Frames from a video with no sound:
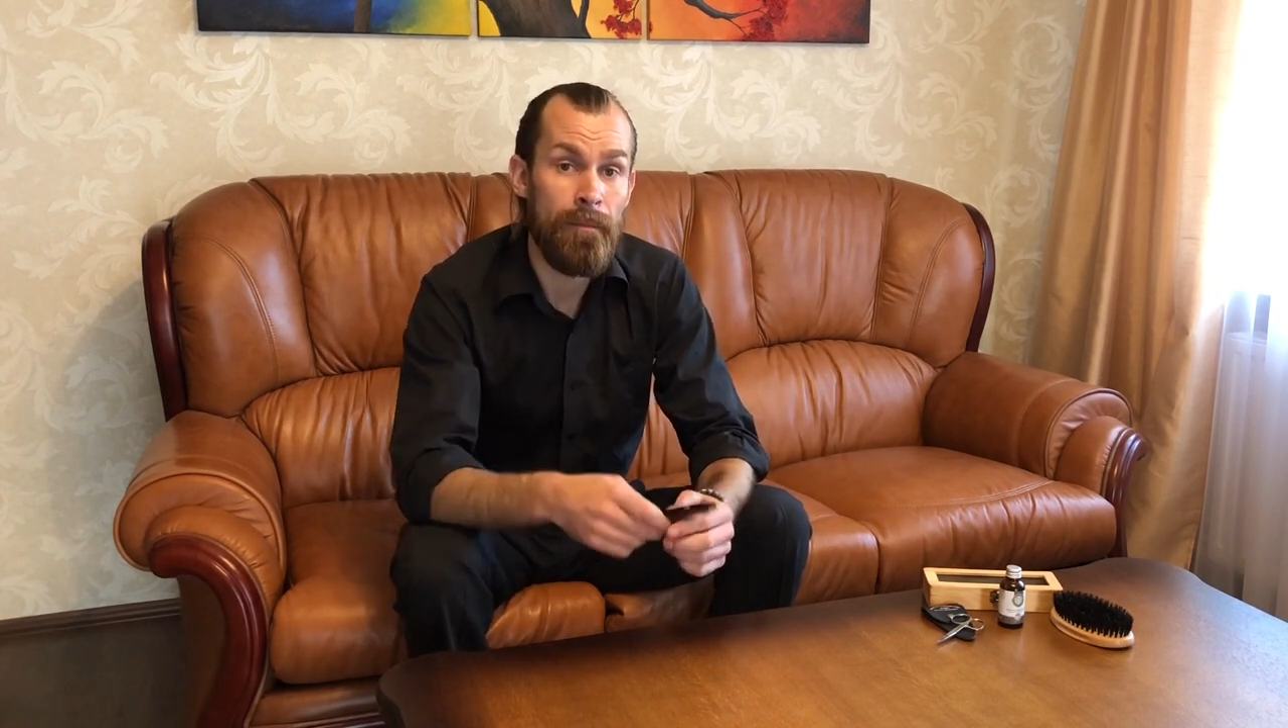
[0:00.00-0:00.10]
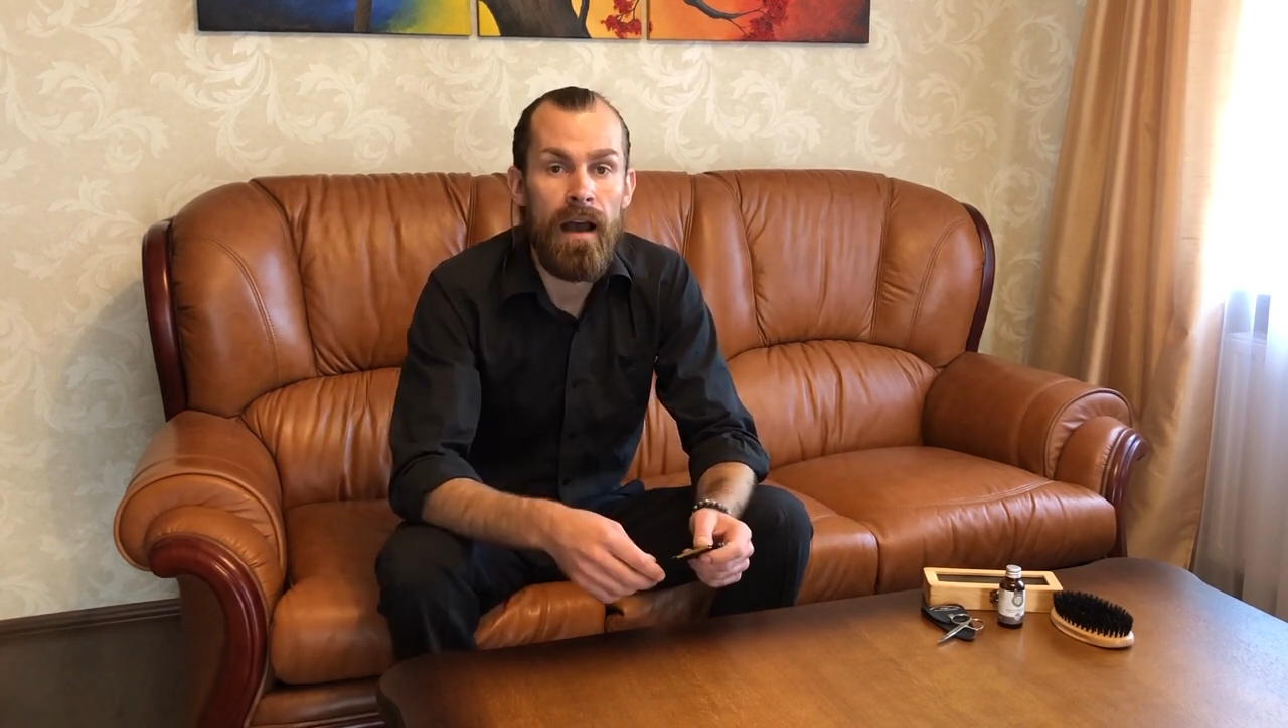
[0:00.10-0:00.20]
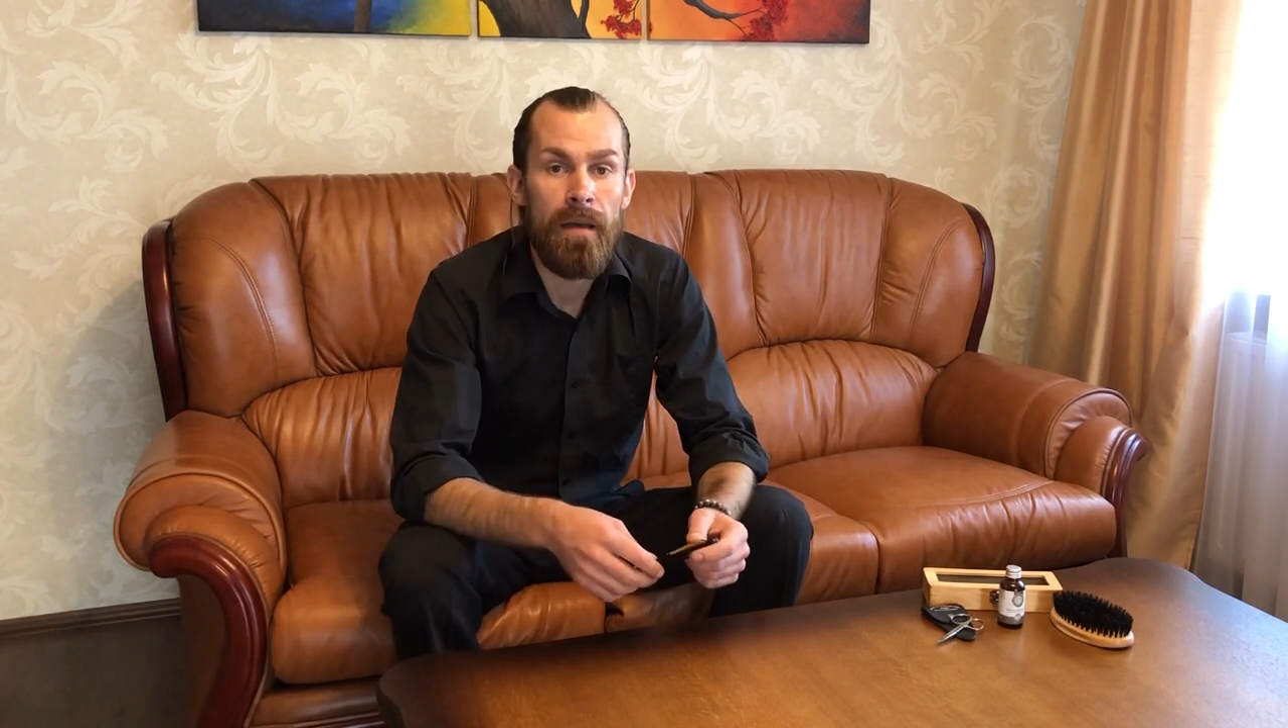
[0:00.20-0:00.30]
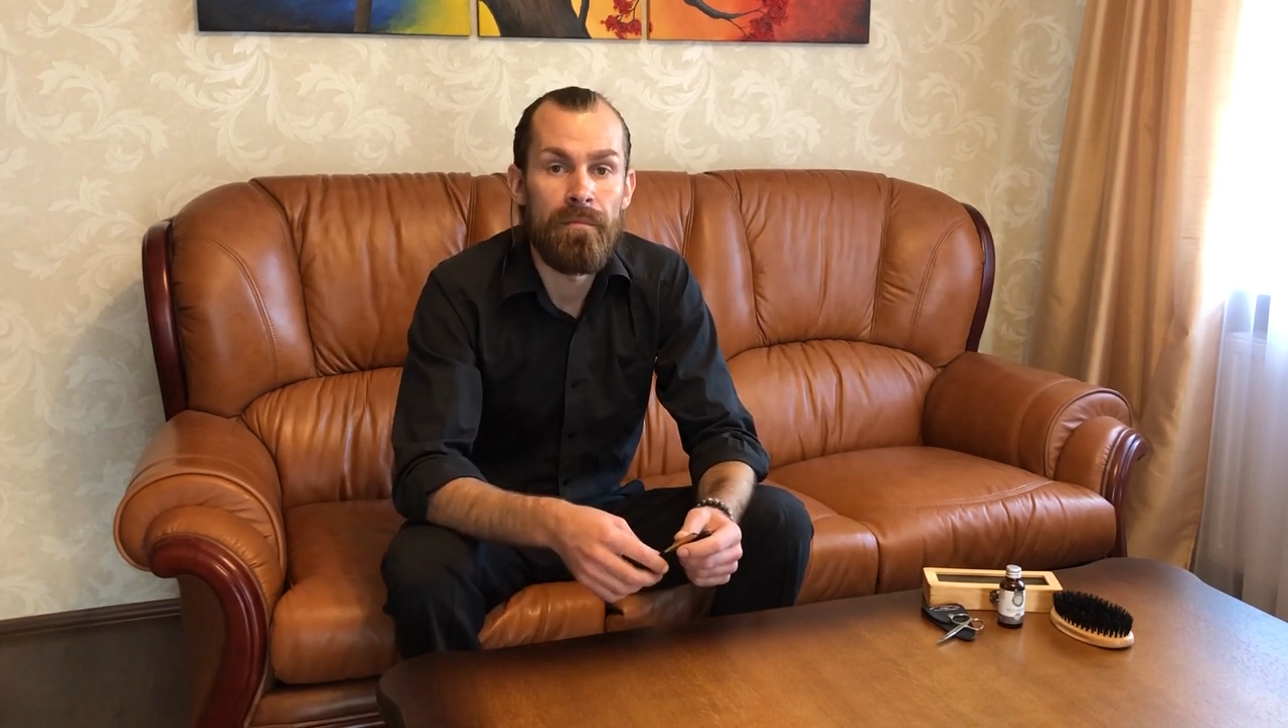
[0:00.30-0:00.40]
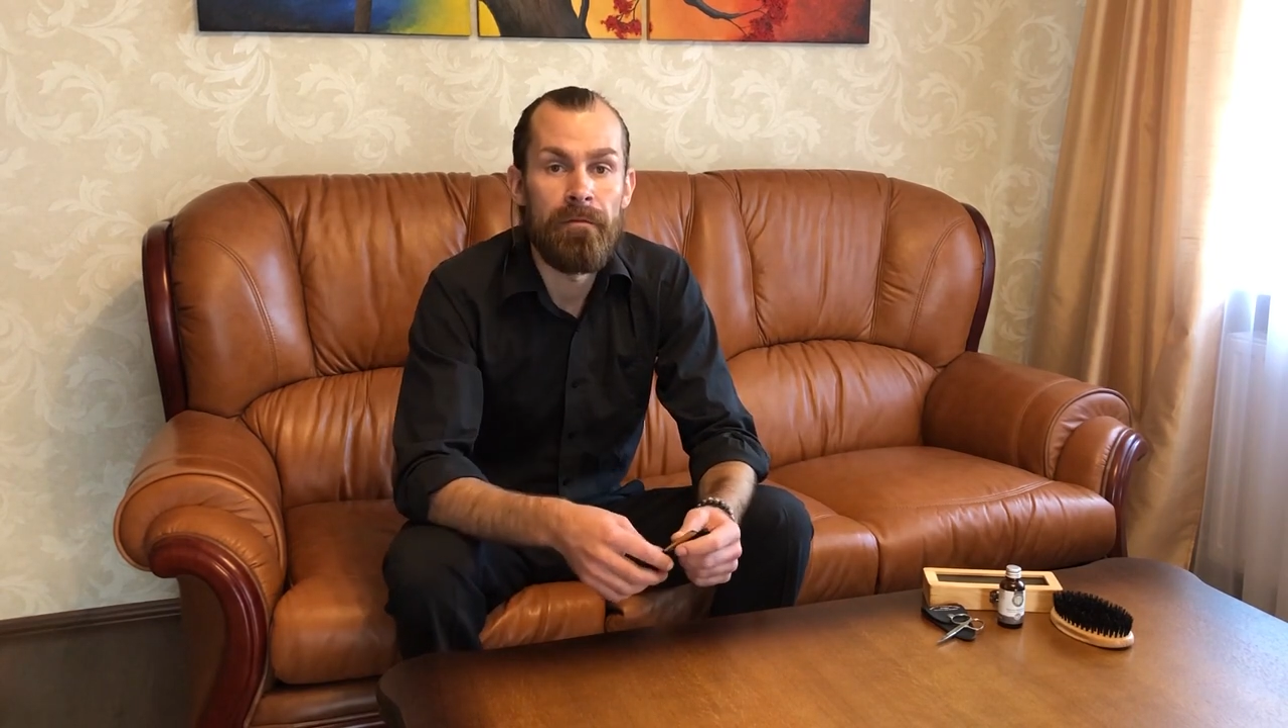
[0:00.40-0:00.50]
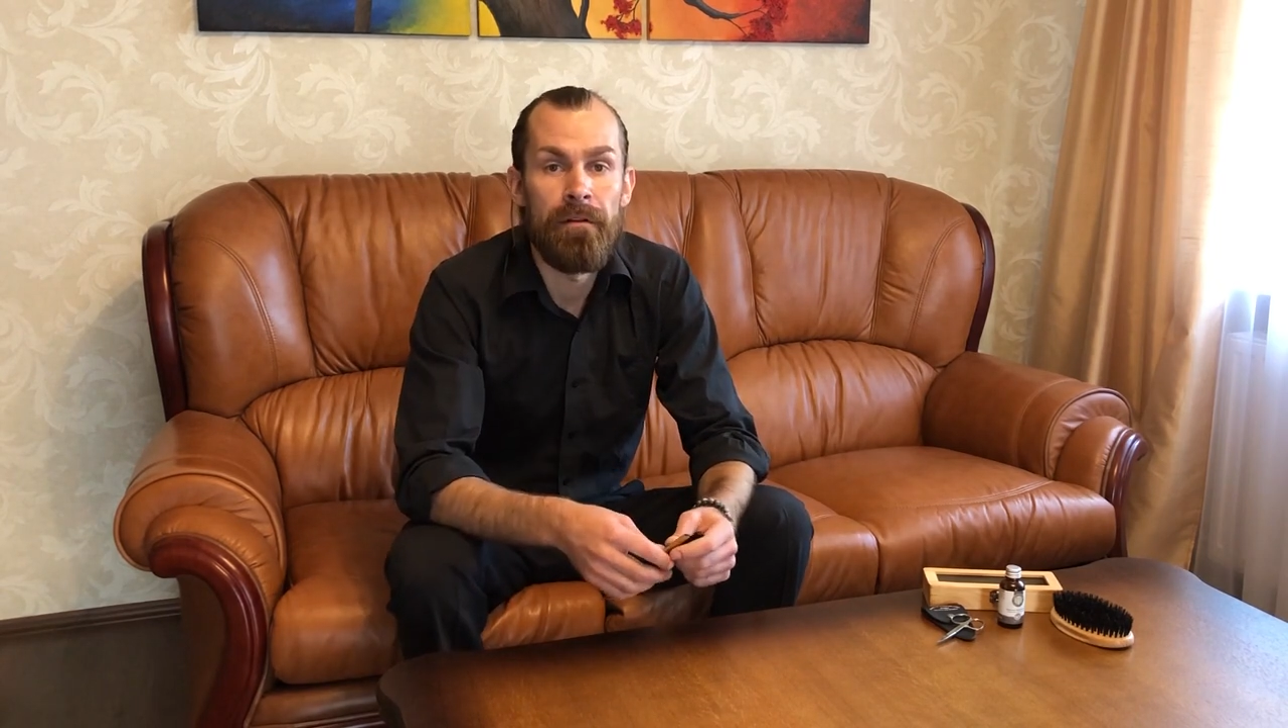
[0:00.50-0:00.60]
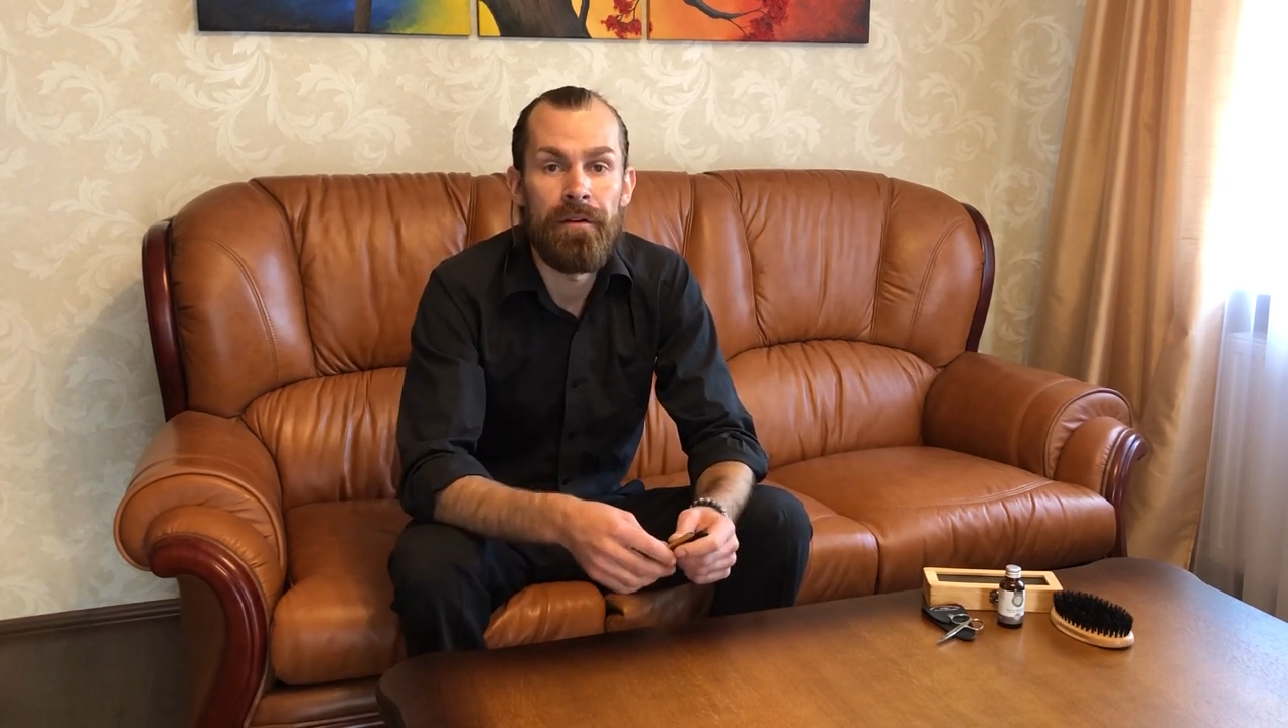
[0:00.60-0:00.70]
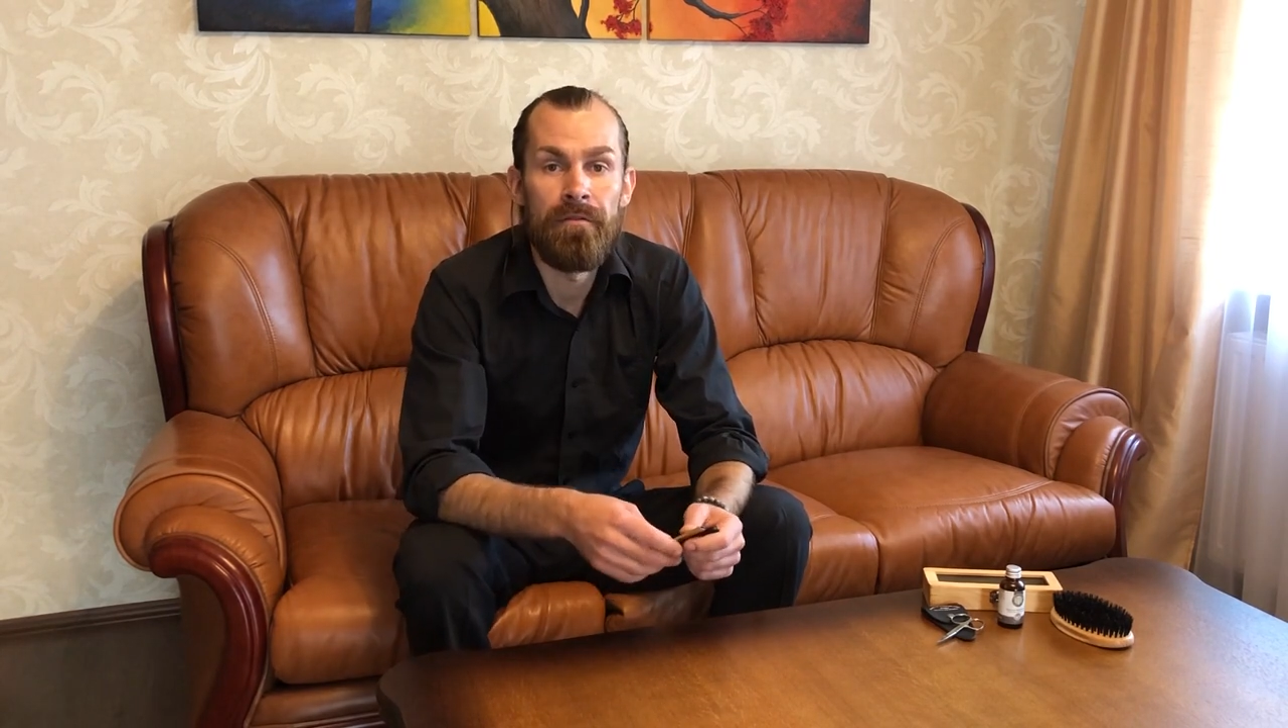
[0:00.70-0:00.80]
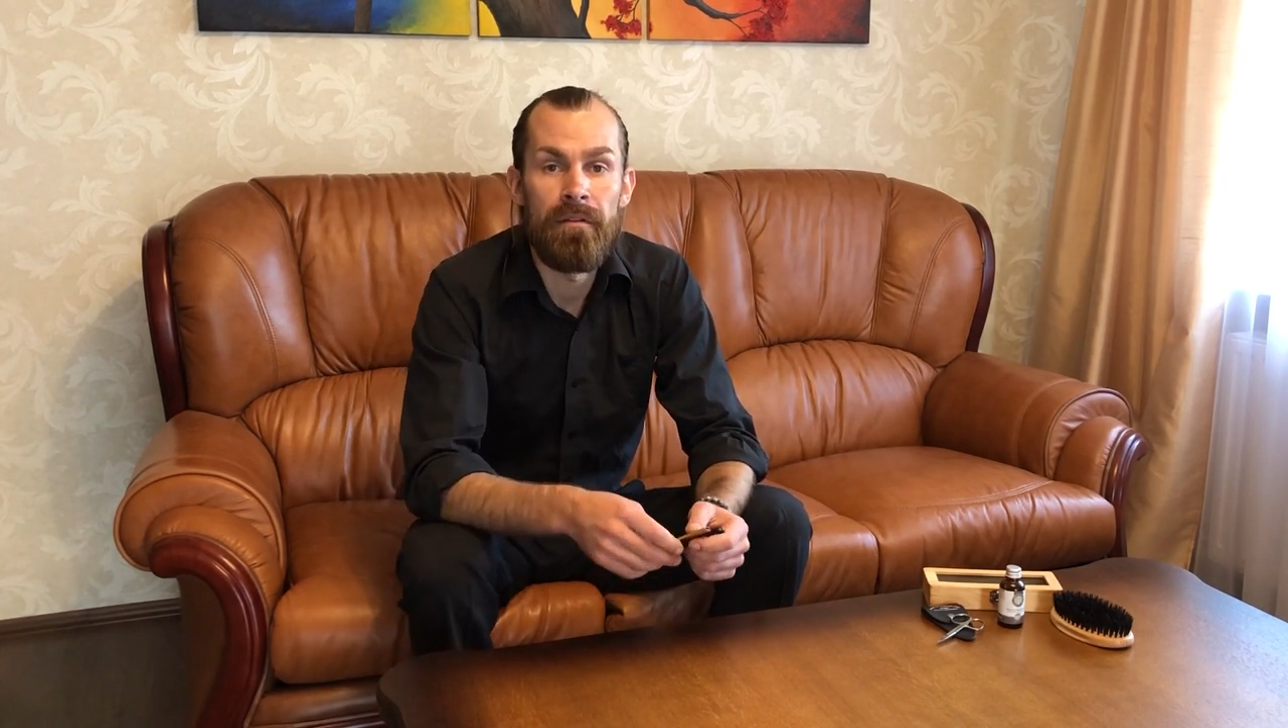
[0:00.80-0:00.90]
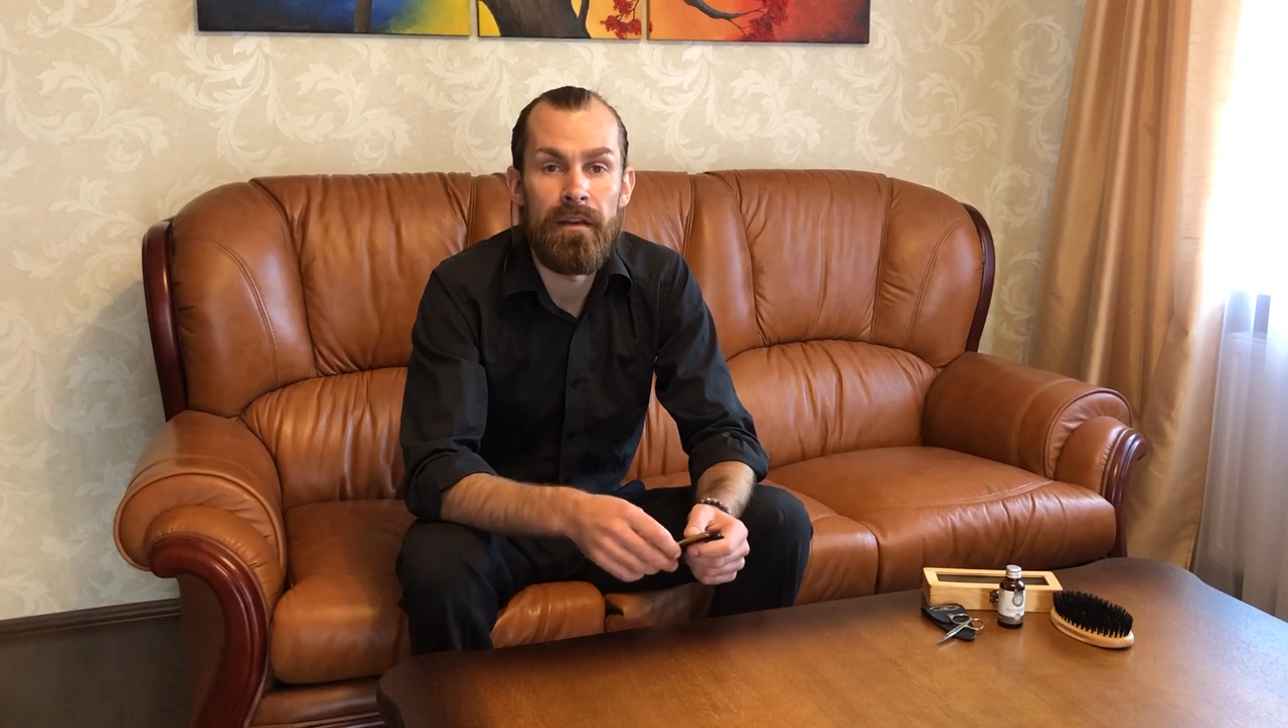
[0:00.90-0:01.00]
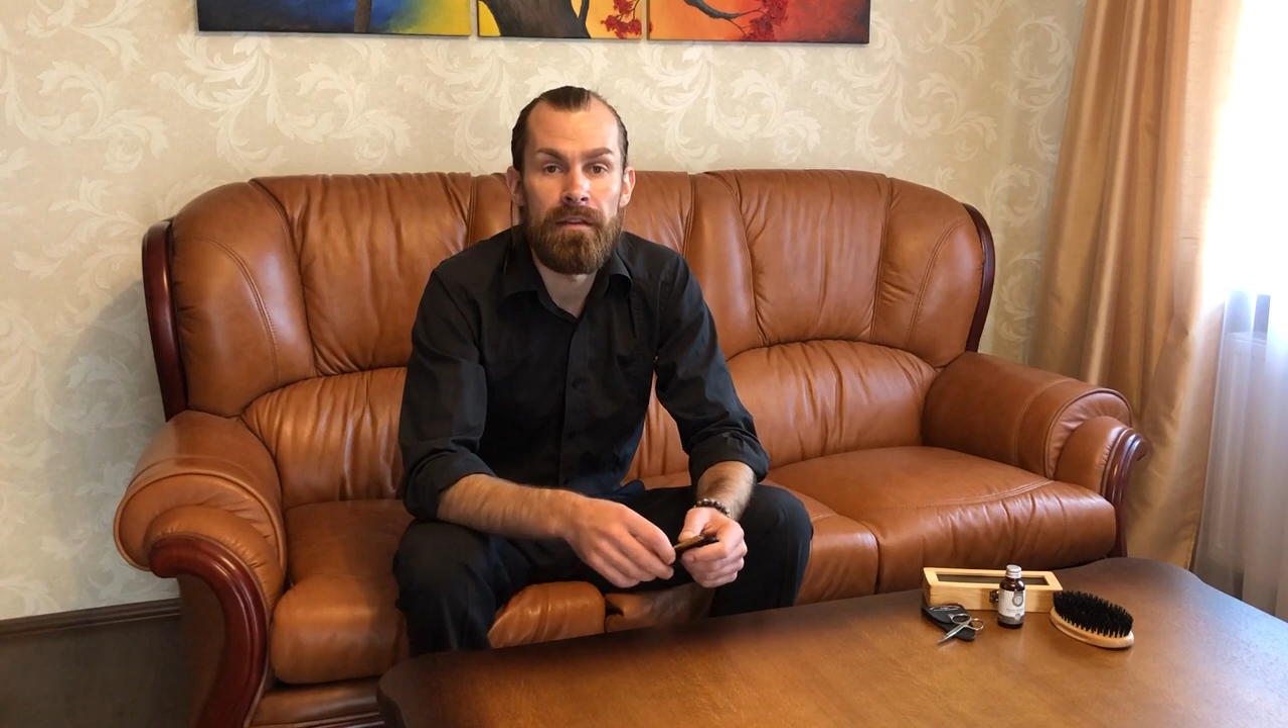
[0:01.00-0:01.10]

I prefer doing